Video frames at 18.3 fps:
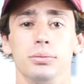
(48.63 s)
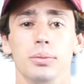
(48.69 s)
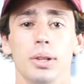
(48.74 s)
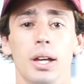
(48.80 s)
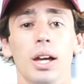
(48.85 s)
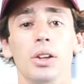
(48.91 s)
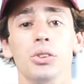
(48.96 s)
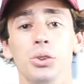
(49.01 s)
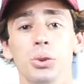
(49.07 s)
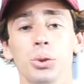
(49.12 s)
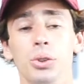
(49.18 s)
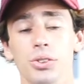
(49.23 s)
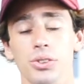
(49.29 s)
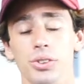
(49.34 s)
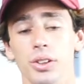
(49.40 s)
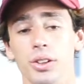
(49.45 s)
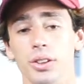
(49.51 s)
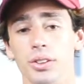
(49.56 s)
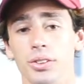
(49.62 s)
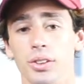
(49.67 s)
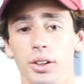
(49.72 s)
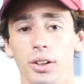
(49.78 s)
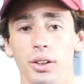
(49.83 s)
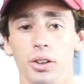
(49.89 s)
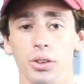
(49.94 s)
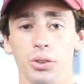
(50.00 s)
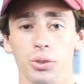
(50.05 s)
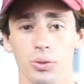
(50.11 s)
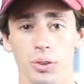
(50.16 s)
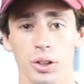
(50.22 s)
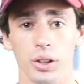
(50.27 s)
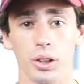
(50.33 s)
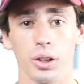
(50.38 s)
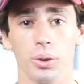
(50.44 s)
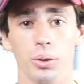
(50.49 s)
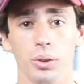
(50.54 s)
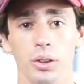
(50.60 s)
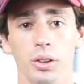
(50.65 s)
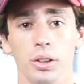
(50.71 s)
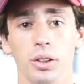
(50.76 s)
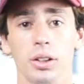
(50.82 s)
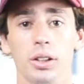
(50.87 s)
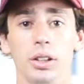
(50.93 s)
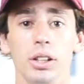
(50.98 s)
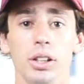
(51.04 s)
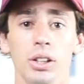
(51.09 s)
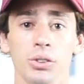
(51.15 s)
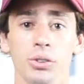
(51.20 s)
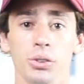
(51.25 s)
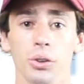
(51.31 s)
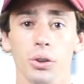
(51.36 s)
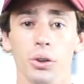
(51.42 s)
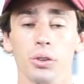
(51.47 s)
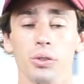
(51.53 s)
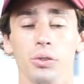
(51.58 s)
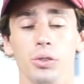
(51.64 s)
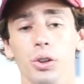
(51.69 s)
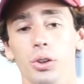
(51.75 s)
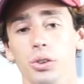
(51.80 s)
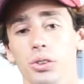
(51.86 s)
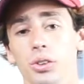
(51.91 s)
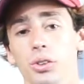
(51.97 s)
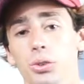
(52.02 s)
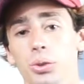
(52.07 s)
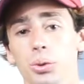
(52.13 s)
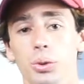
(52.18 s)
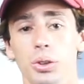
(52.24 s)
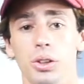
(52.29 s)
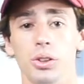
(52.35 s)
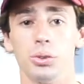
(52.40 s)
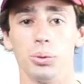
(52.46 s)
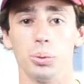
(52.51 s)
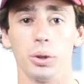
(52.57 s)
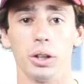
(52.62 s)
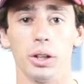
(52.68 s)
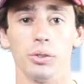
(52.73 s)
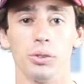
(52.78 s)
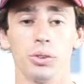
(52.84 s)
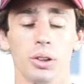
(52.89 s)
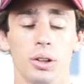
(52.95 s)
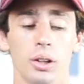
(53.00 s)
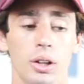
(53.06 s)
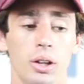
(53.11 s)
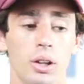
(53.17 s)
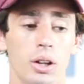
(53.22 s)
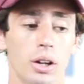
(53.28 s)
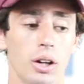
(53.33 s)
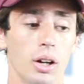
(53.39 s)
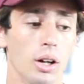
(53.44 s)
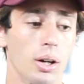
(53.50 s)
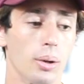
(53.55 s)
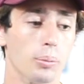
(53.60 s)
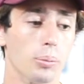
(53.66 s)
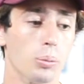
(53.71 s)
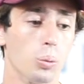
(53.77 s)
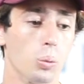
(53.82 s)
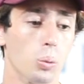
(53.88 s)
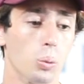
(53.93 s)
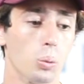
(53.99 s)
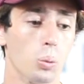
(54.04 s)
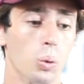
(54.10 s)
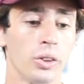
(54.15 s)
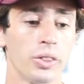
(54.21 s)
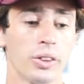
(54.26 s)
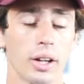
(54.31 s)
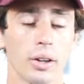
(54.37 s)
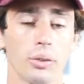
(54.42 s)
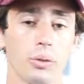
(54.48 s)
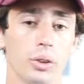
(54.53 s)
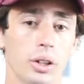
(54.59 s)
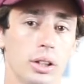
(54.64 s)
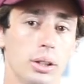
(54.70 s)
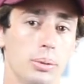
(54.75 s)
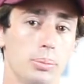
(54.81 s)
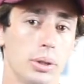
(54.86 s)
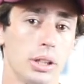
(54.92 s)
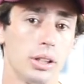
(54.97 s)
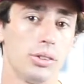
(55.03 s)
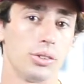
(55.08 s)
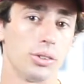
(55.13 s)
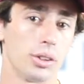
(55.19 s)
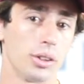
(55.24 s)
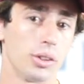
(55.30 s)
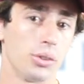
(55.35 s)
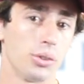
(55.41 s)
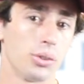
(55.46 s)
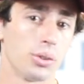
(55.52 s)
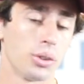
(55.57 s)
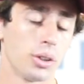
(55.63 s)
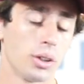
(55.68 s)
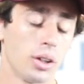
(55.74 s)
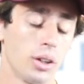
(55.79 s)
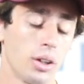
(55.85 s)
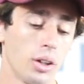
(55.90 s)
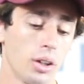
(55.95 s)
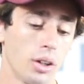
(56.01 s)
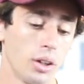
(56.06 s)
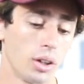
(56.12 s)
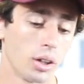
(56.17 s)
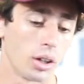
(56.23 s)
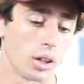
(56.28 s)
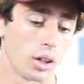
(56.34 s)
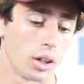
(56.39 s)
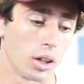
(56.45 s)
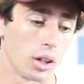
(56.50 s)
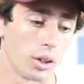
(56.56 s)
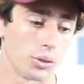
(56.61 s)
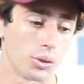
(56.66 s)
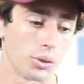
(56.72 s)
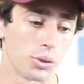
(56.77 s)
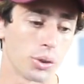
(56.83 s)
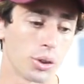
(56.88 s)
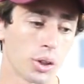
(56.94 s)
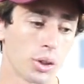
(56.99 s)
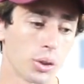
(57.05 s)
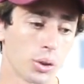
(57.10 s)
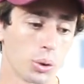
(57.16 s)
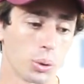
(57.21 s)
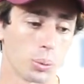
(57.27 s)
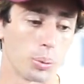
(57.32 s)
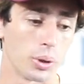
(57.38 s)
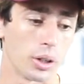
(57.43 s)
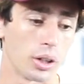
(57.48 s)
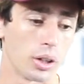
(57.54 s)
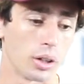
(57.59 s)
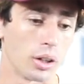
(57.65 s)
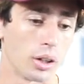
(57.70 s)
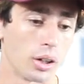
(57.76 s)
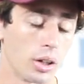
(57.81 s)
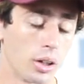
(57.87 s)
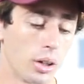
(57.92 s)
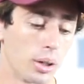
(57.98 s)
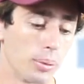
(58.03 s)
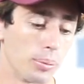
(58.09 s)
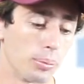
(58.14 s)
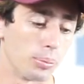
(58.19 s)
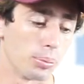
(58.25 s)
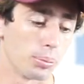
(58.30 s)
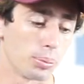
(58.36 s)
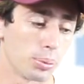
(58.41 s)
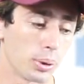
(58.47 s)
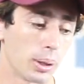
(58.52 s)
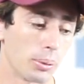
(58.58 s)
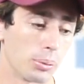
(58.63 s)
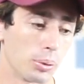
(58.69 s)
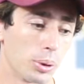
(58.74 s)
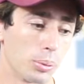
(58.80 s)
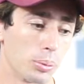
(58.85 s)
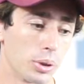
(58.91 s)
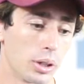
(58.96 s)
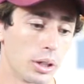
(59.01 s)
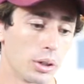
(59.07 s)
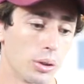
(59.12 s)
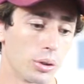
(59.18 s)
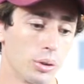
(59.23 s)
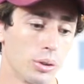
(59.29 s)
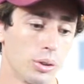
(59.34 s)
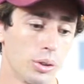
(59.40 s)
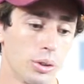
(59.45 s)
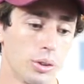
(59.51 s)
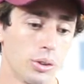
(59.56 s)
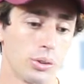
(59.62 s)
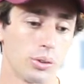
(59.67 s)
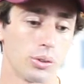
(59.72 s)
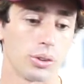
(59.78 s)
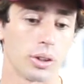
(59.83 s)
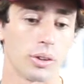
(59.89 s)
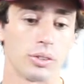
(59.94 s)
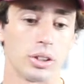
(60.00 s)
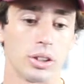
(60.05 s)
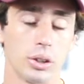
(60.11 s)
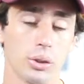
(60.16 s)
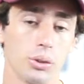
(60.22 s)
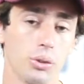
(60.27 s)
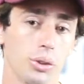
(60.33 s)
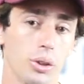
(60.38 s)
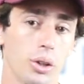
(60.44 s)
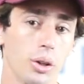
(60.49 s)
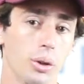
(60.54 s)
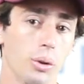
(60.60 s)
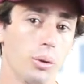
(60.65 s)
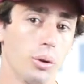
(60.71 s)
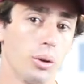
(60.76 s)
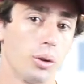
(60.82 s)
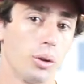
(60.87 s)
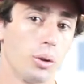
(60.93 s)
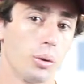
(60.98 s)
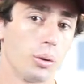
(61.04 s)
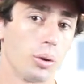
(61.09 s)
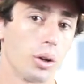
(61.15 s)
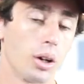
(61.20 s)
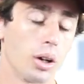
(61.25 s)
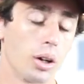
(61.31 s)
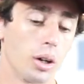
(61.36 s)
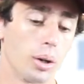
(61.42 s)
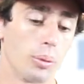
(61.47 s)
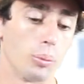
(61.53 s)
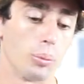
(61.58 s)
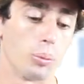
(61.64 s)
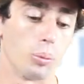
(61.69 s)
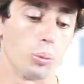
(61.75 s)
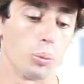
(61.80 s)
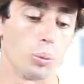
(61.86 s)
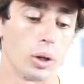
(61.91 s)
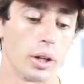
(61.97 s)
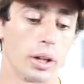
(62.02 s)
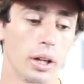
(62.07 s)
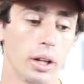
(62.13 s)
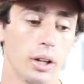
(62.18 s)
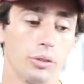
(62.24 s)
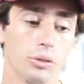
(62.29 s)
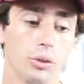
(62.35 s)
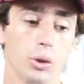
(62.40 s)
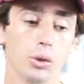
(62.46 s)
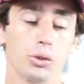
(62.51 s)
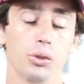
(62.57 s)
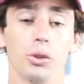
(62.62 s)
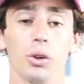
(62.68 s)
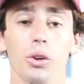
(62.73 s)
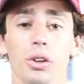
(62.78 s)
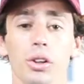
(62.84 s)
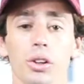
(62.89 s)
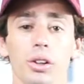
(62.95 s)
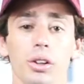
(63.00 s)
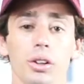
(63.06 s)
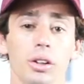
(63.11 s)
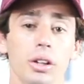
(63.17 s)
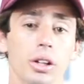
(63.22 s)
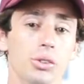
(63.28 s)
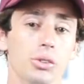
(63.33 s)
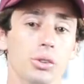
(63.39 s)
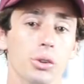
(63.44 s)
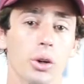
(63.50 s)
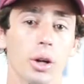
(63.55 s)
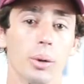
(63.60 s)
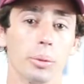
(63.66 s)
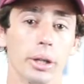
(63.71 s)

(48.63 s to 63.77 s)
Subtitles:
As you can see in the title of this video, East Surf turns into East Waves. What that really means is, to talk a little bit, probably about 7 years ago, when I first started an Instagram